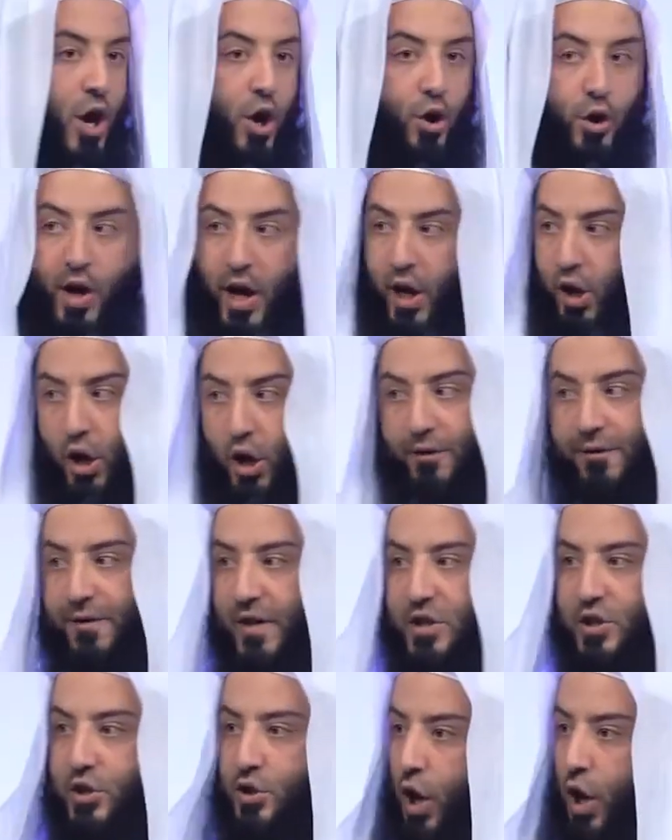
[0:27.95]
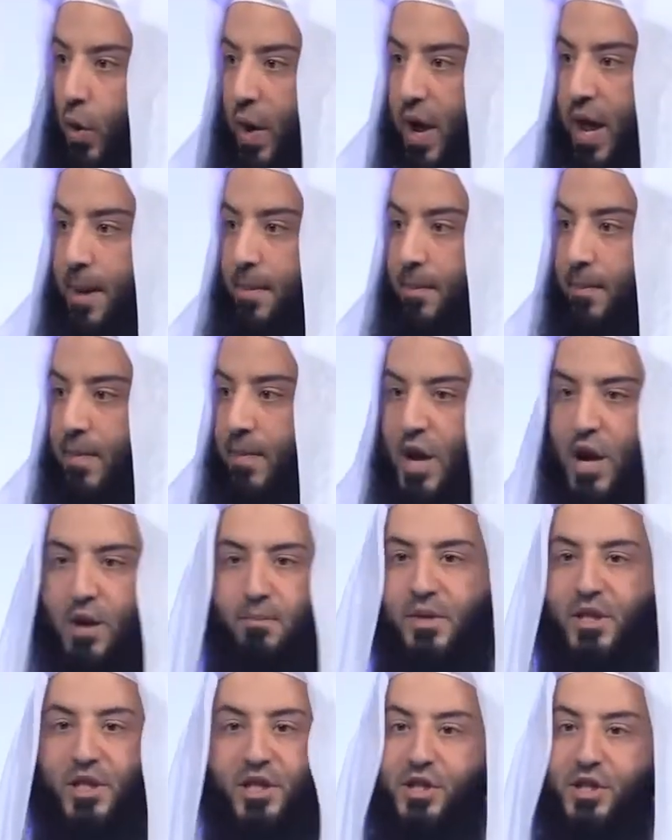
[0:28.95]
None of us know him.
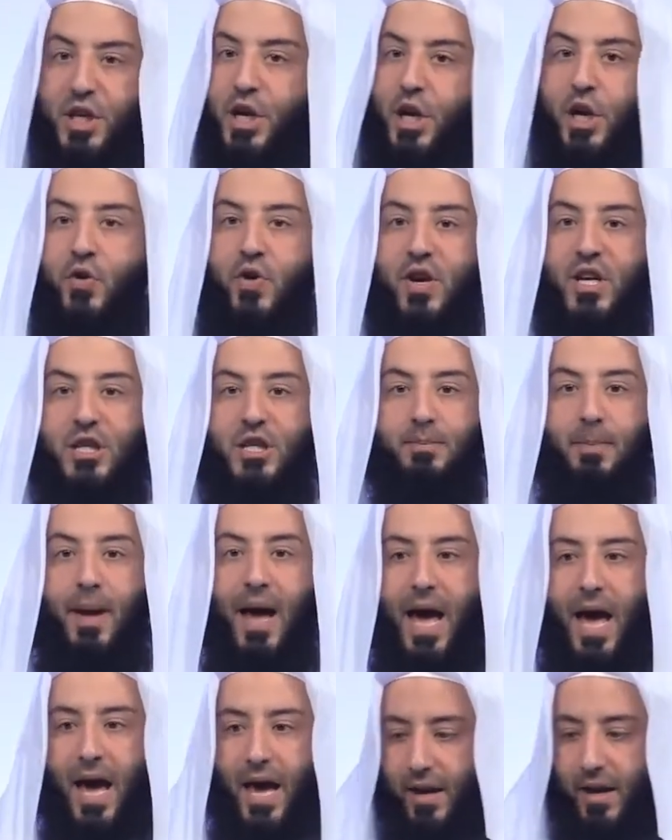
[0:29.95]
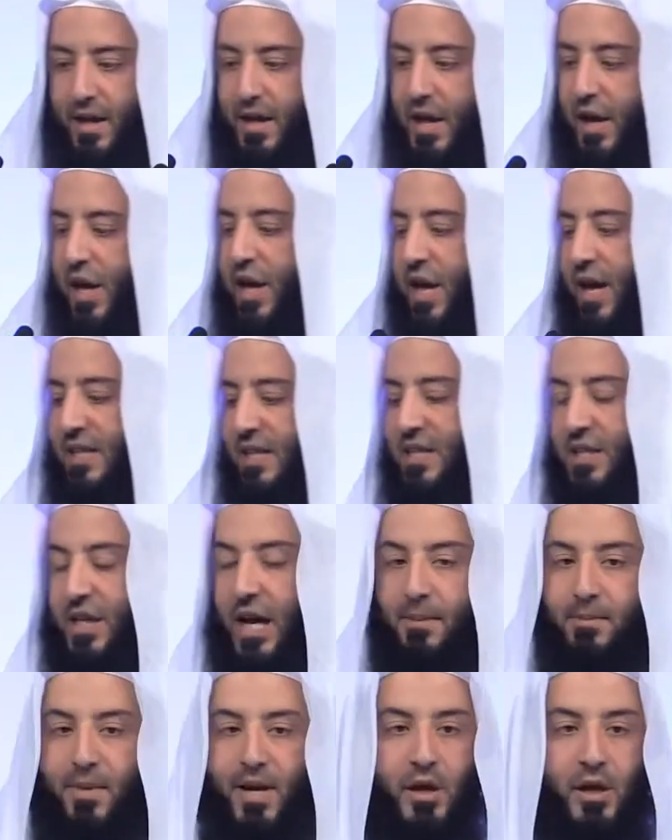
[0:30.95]
Mysterious man. He has
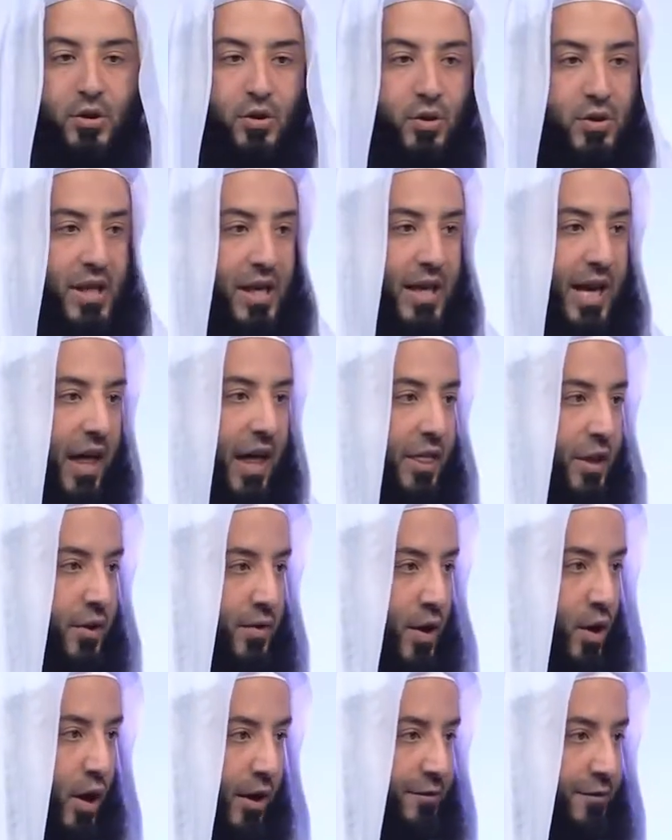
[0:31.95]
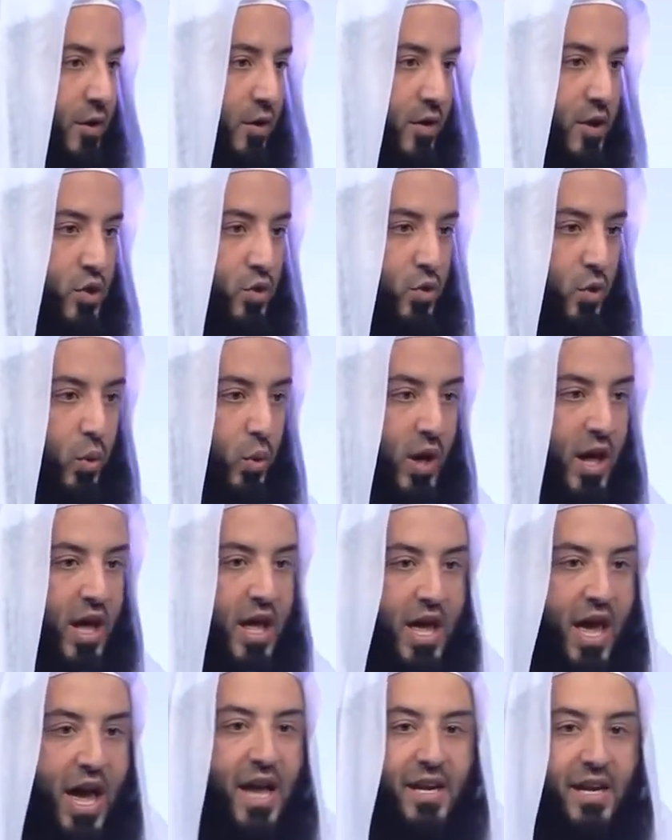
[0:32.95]
come into the gathering of the Rasul
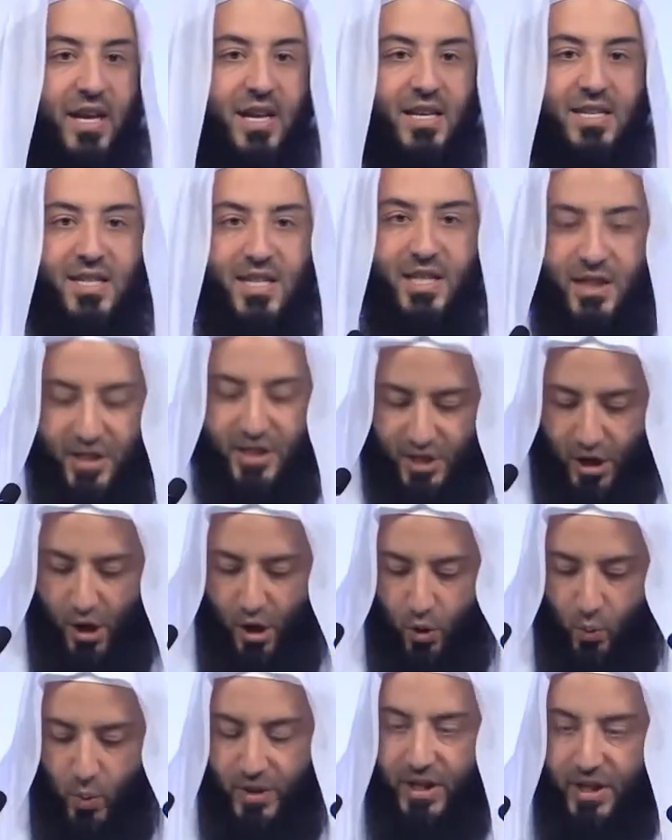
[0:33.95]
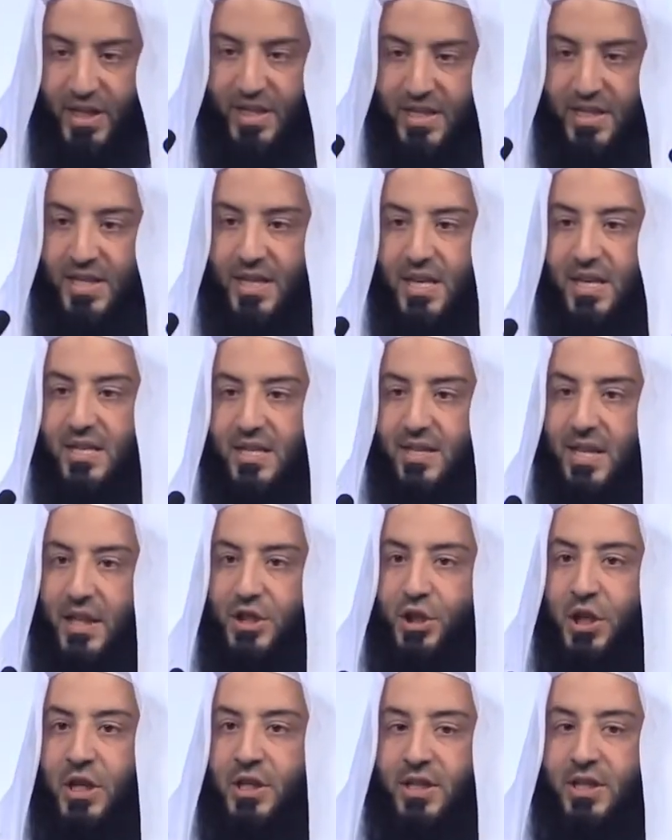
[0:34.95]
and he sits with his knees
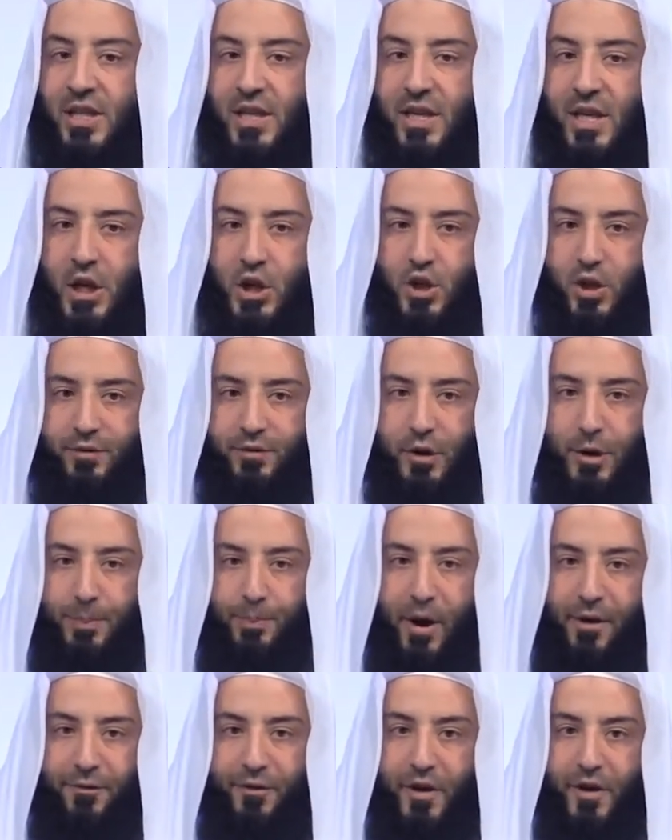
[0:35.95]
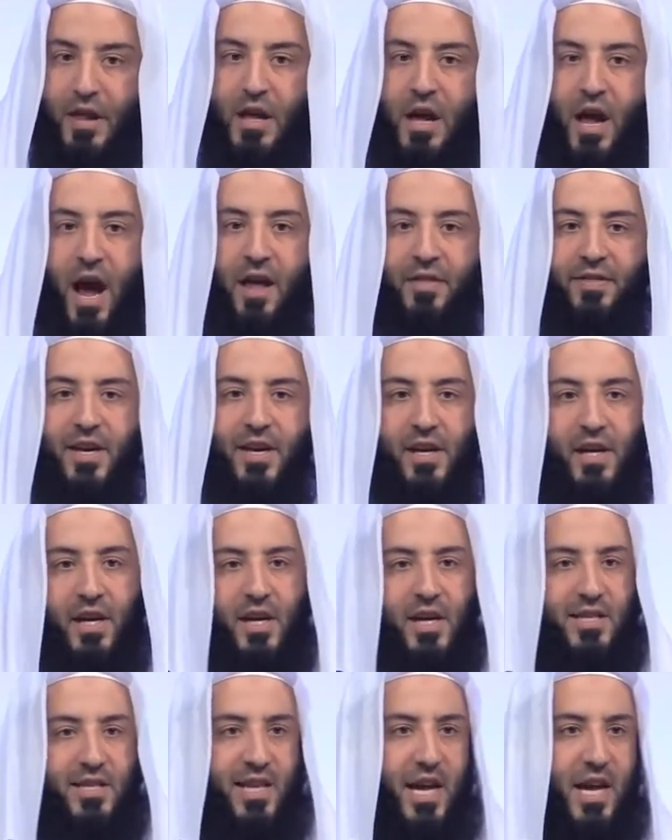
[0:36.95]
touching the knees of the Prophet. And then
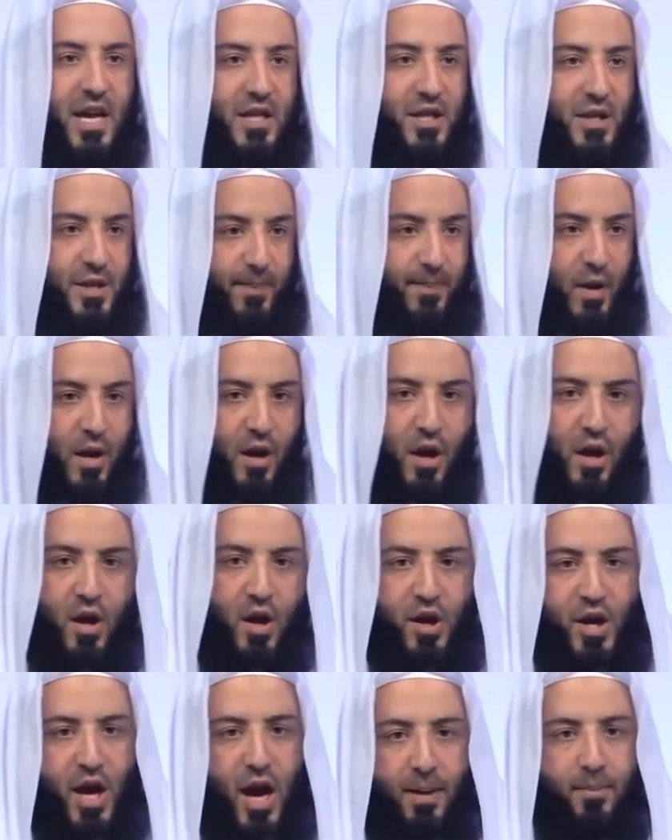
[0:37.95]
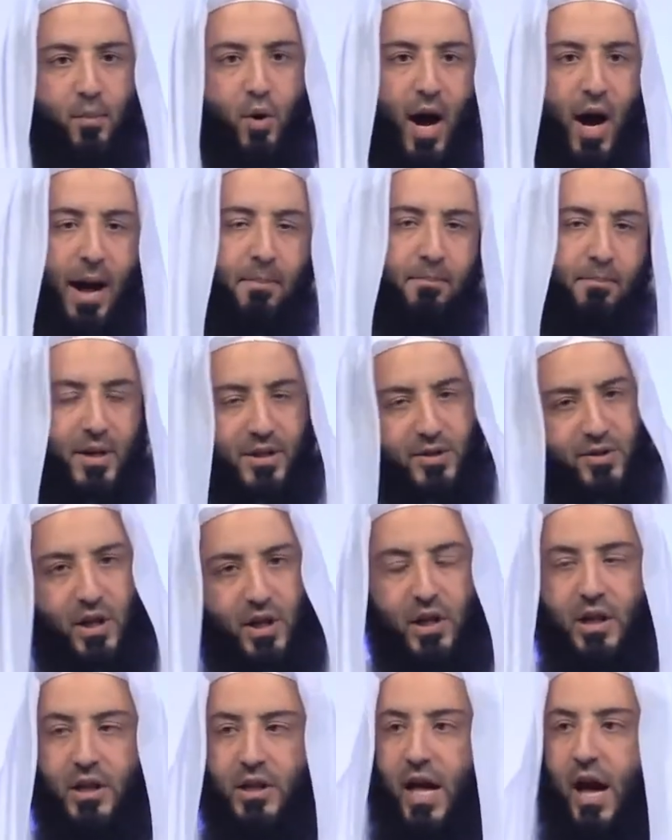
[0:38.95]
he says, Ya Muhammad,
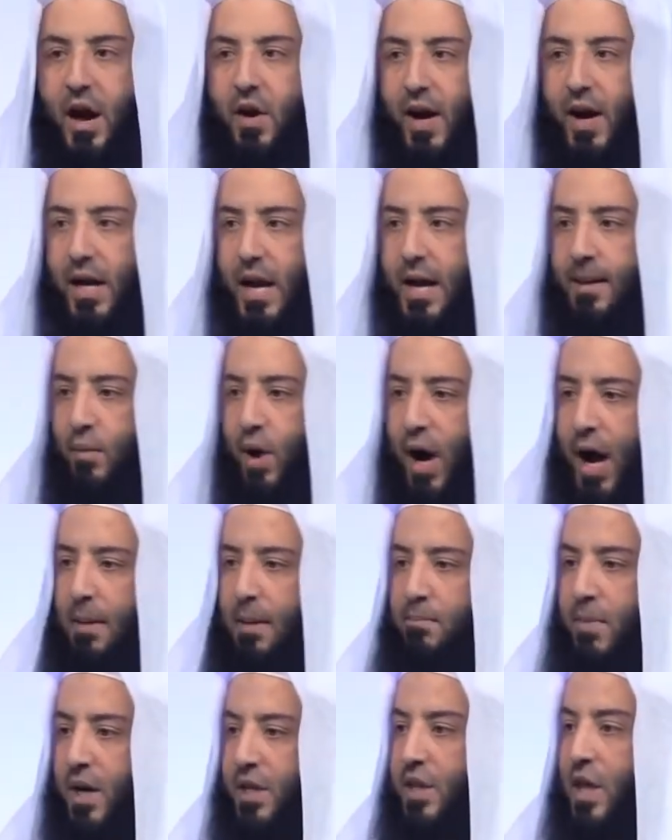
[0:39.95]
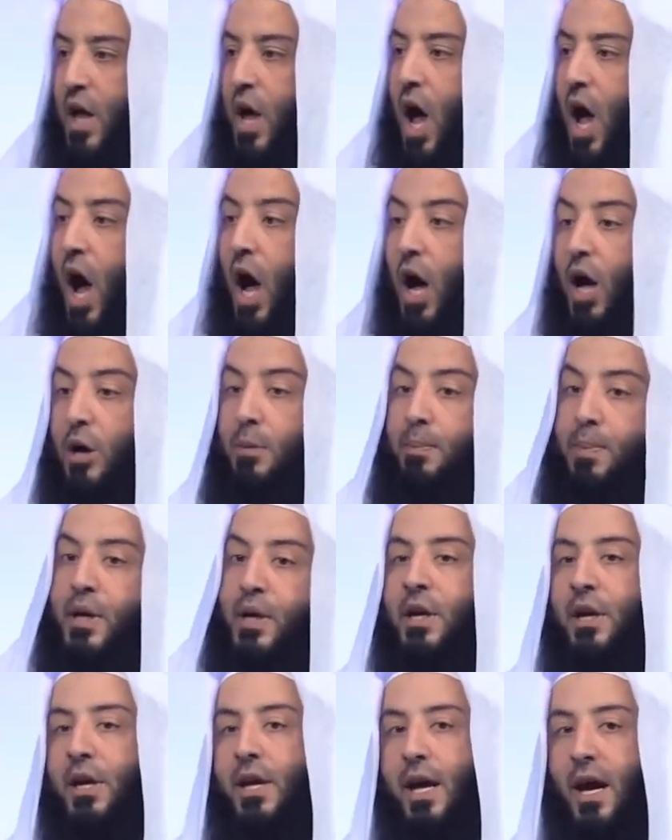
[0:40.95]
sallallahu alayhi Muhammad,
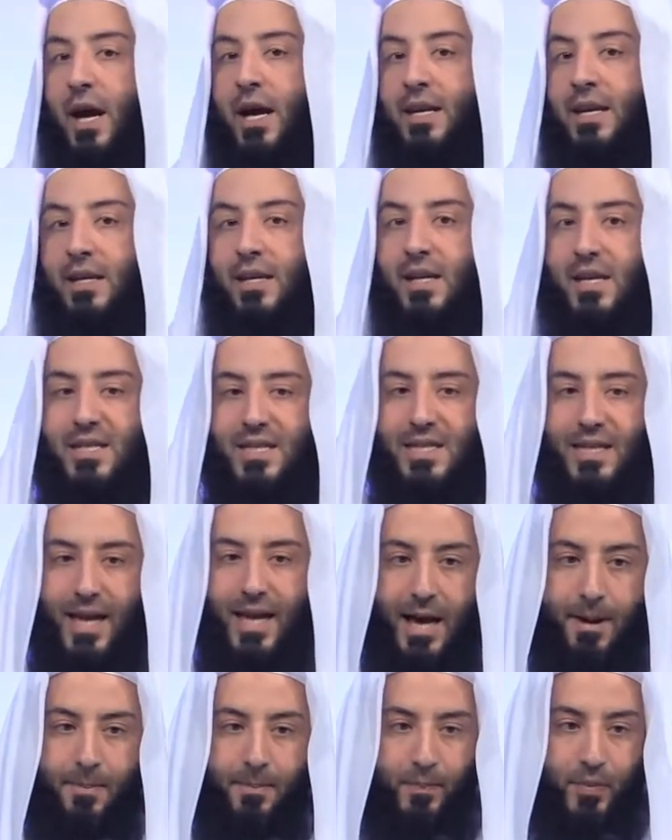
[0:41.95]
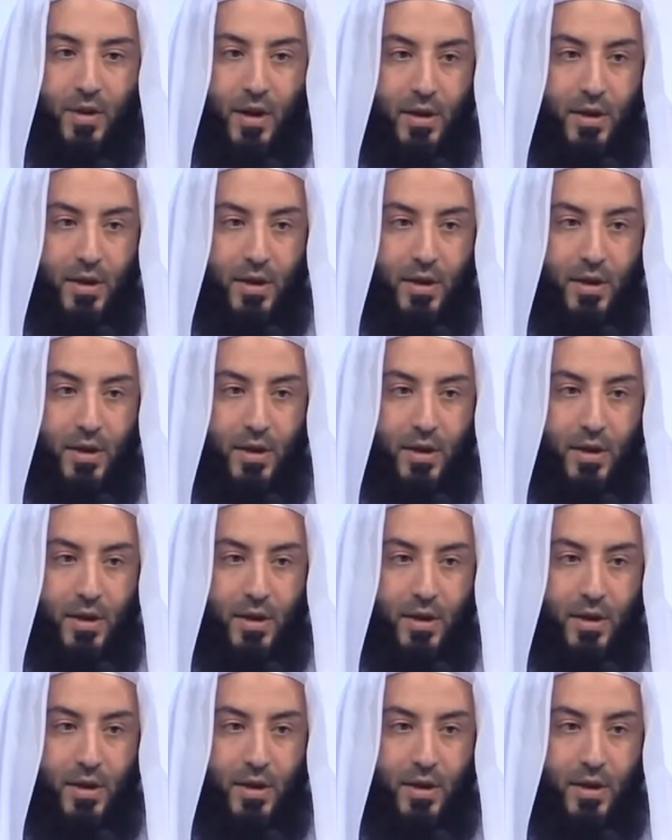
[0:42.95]
akhbirni anil Islam.